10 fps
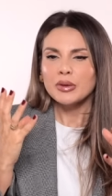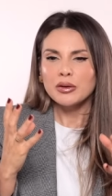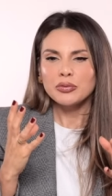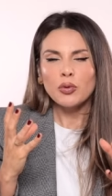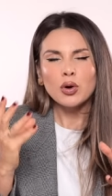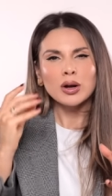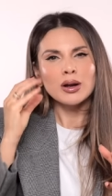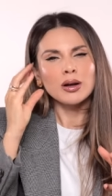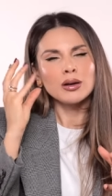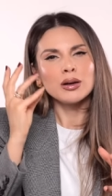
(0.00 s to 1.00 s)

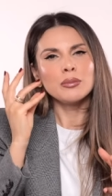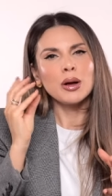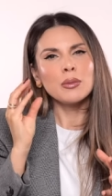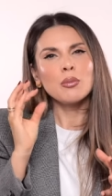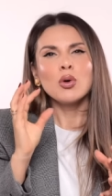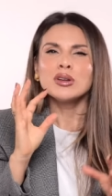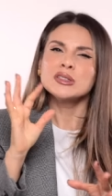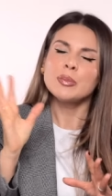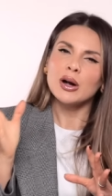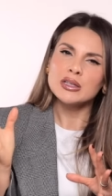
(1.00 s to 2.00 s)
for a, a more
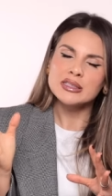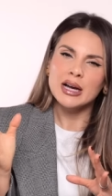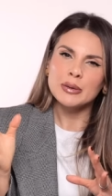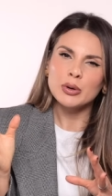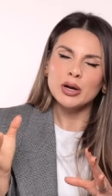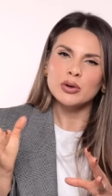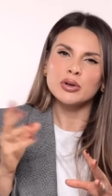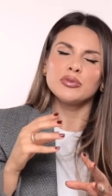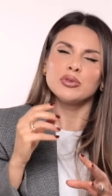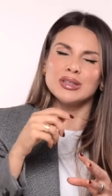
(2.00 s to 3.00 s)
sparse eyebrow, or
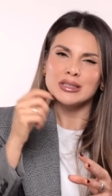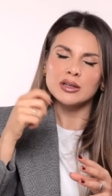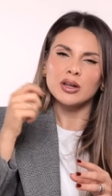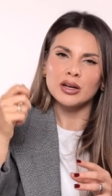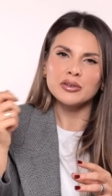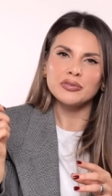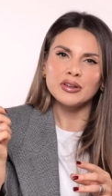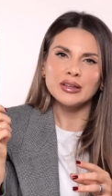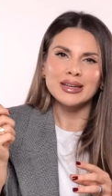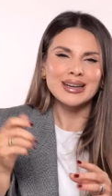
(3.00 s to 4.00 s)
if you need a lot of
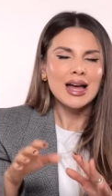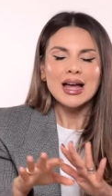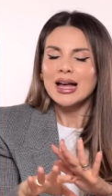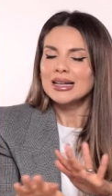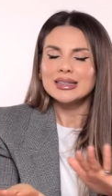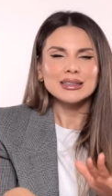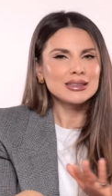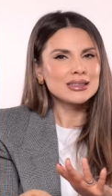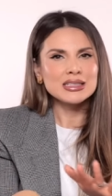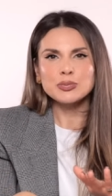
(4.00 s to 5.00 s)
filling,
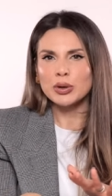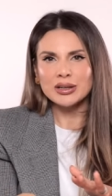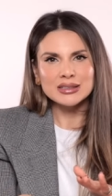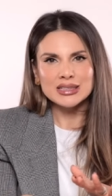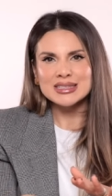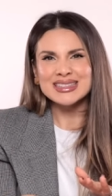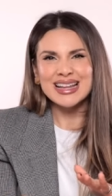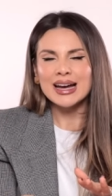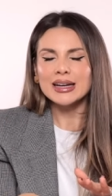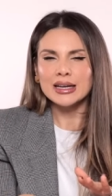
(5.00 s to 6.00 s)
this product is
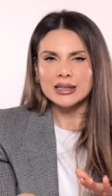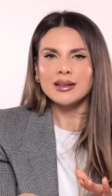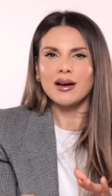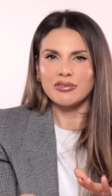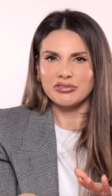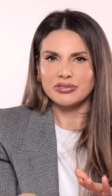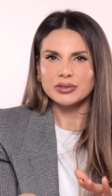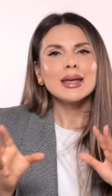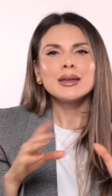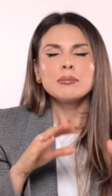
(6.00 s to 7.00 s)
not enough.
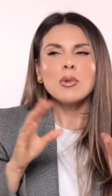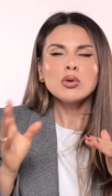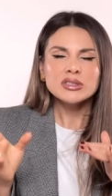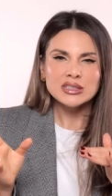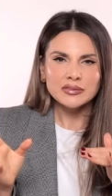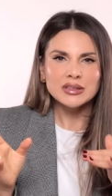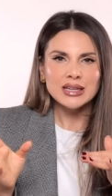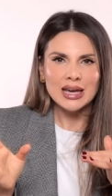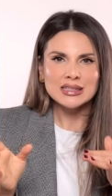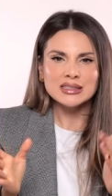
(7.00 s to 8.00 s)
In most of the
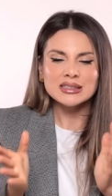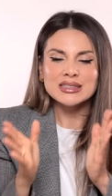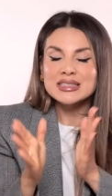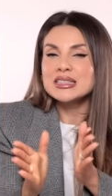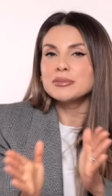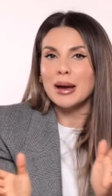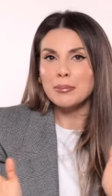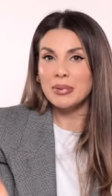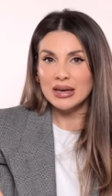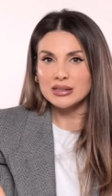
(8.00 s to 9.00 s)
cases, this is my
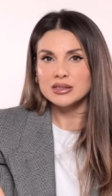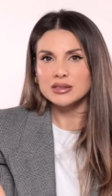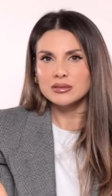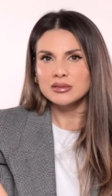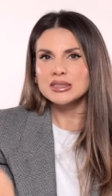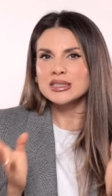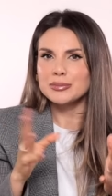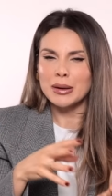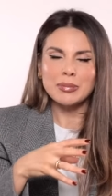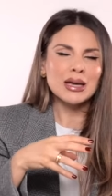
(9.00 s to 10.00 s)
base. This is
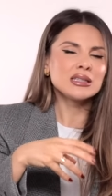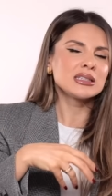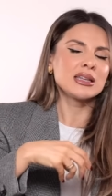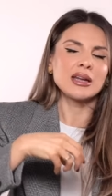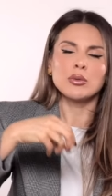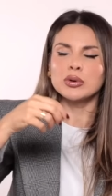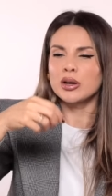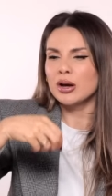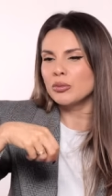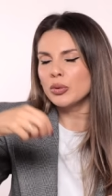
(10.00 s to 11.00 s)
my base, and then I would
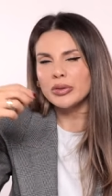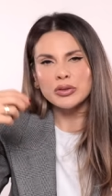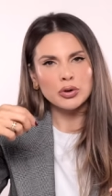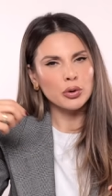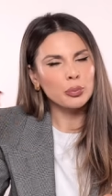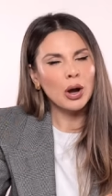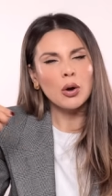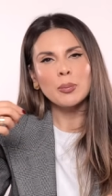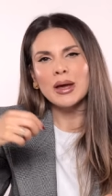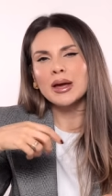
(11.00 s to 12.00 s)
come with either a brow
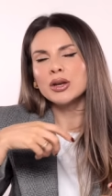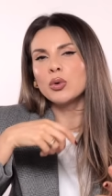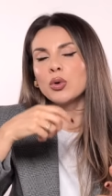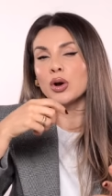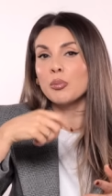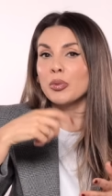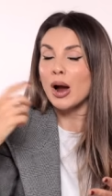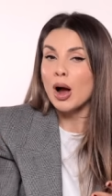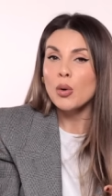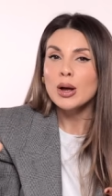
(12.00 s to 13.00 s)
pen or a
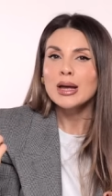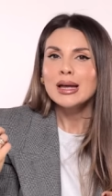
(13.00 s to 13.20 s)
brow